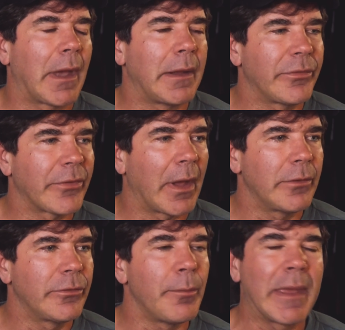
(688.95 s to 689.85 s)
I
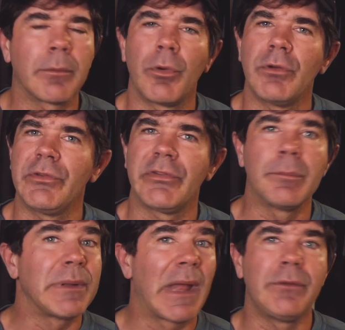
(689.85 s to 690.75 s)
decided to make emergency
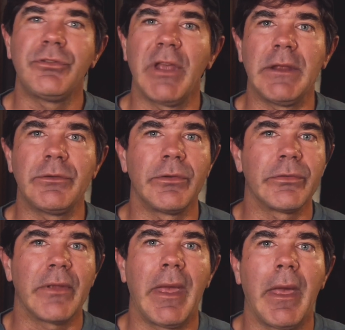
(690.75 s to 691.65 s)
plan
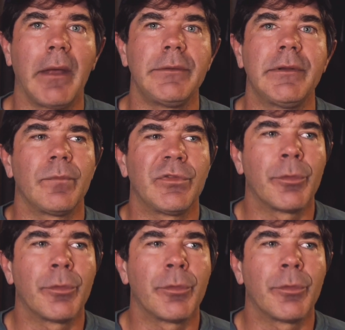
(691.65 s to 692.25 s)
changes and